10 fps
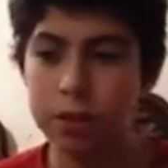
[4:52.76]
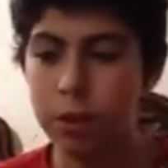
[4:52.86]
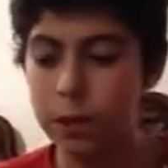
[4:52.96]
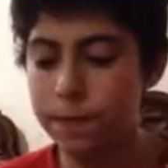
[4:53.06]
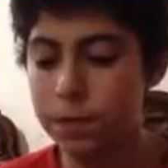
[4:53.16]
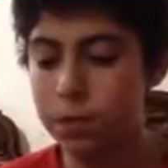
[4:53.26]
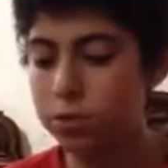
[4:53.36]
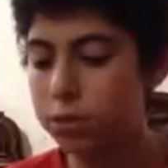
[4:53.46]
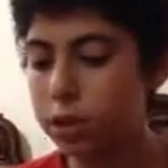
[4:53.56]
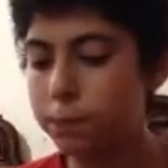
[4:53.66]
Earth
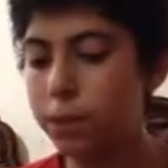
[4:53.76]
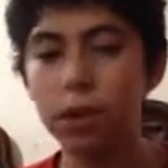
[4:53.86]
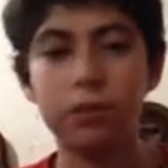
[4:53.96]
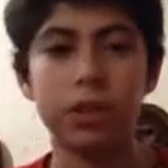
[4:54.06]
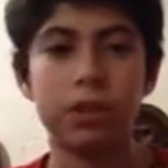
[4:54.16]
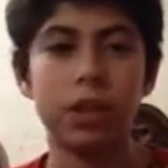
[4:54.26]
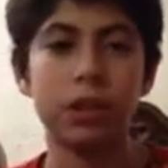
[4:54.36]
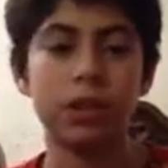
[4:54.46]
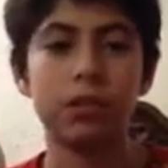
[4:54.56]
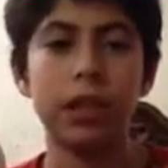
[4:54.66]
2 Linda Park, which is
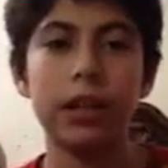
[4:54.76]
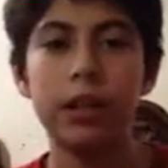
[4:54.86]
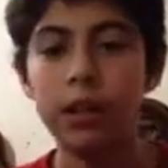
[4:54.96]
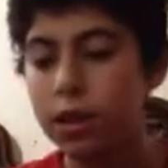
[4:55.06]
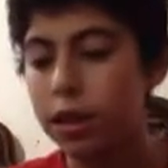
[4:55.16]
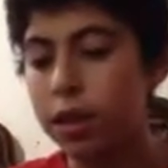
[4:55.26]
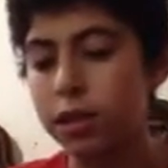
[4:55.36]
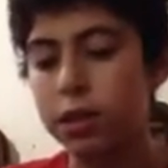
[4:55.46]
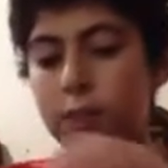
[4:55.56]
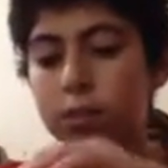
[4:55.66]
Dr. Light, and
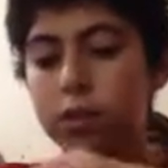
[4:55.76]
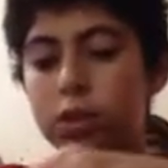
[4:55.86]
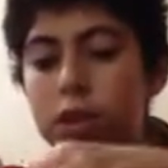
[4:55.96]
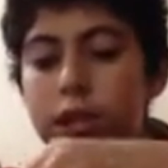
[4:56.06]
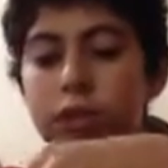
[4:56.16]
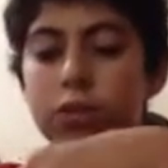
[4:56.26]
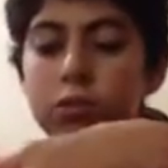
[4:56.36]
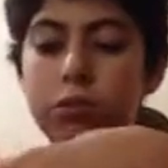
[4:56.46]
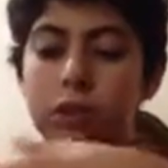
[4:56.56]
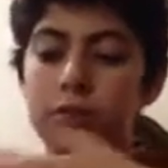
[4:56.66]
is able to try to
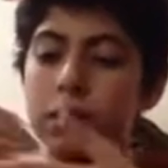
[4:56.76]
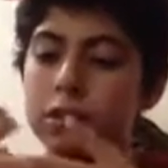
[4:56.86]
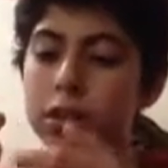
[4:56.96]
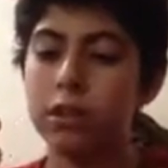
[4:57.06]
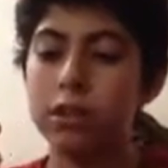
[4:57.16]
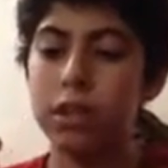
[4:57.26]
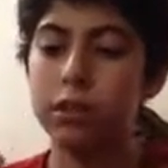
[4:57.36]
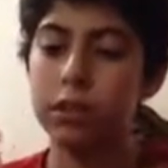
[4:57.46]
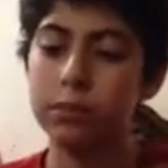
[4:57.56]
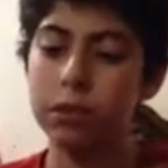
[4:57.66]
do what Wells is
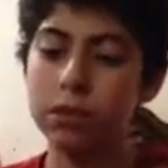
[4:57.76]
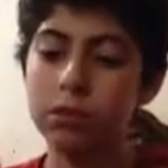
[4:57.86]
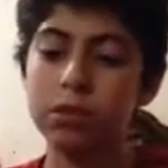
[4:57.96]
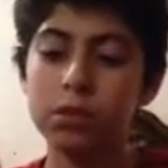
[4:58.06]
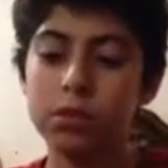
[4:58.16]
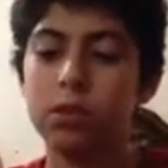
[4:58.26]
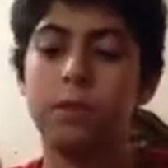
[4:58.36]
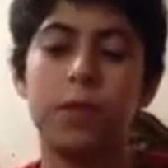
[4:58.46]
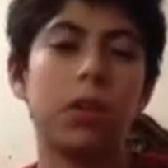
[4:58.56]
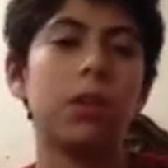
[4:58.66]
telling him to do, to
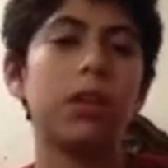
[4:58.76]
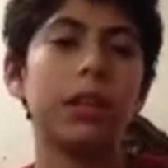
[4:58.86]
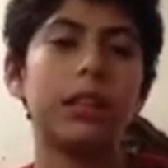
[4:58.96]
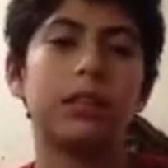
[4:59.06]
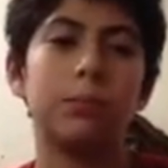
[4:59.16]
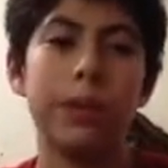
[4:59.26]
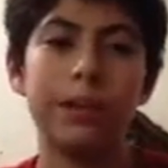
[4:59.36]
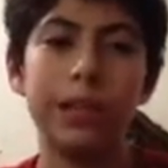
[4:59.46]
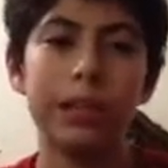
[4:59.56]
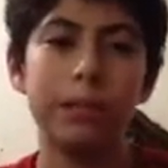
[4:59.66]
defeat her, and so
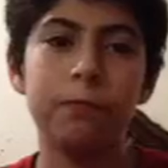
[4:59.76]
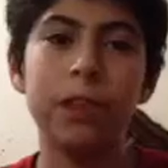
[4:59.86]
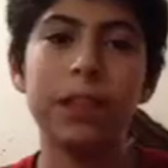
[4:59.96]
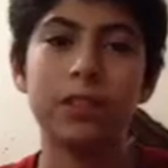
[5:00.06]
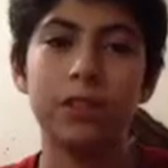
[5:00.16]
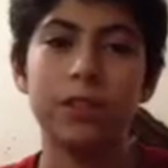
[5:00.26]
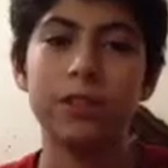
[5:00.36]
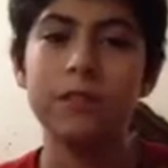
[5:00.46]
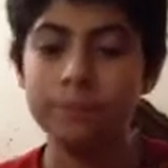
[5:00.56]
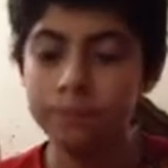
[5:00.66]
Barry defeats
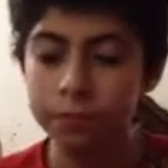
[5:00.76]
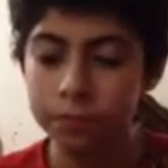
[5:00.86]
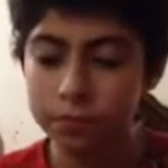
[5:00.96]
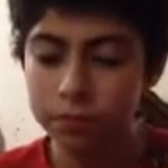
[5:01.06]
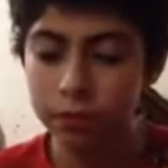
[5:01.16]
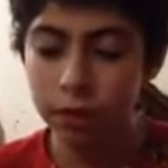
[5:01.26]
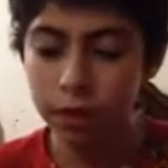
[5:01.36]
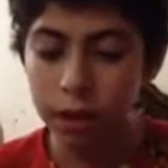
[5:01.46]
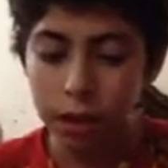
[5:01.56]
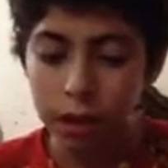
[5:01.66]
her.
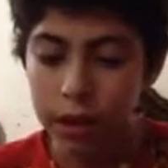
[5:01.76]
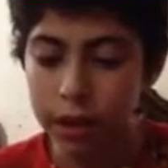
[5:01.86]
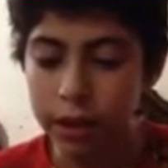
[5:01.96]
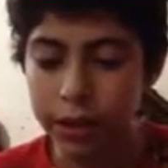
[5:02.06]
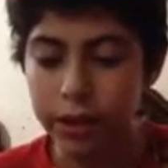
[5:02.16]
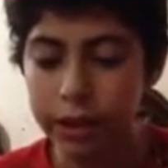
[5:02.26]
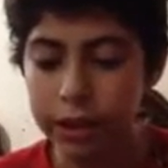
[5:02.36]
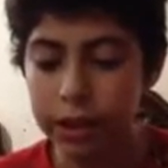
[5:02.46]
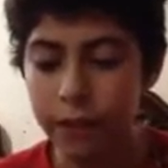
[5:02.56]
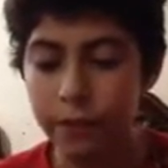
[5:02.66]
And then later at
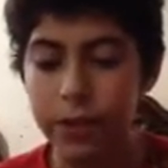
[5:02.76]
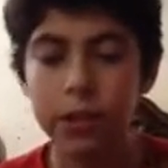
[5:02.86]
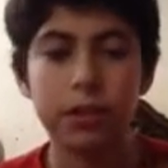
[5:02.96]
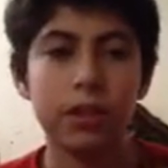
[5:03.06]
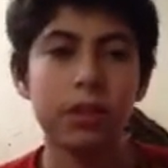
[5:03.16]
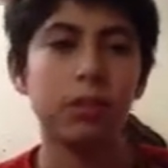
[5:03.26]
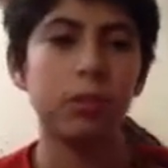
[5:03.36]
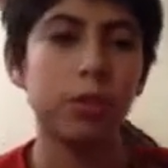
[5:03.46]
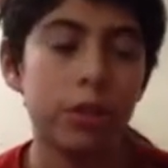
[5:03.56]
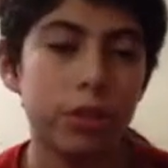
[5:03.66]
the cafe, Cisco
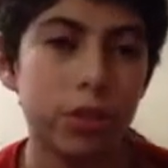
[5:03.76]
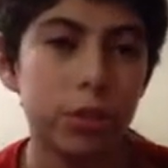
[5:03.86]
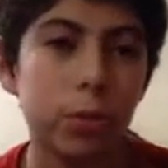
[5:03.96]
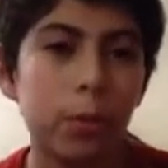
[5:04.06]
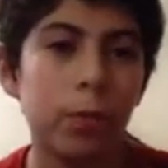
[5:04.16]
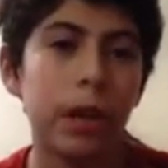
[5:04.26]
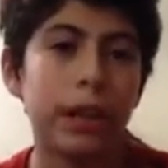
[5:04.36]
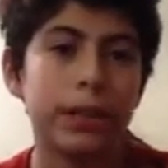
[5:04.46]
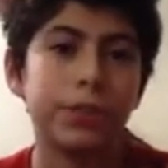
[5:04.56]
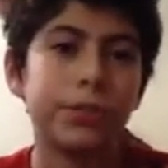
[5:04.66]
orders two
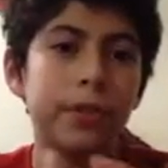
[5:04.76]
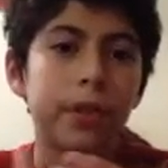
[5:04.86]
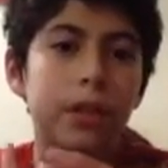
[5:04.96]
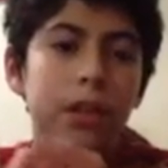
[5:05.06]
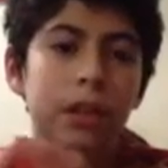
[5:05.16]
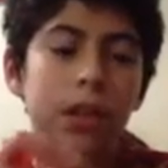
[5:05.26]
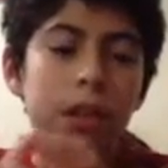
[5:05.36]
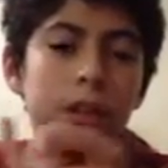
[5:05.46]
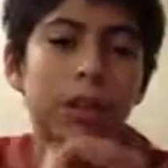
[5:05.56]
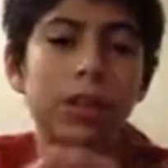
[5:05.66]
flash
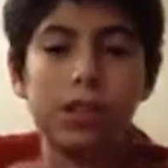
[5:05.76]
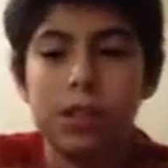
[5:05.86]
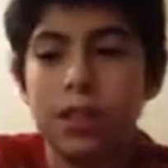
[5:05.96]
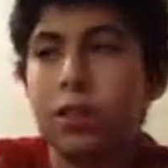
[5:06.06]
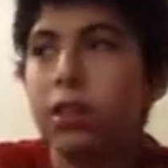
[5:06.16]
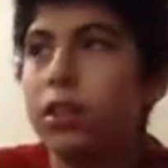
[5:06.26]
lattes,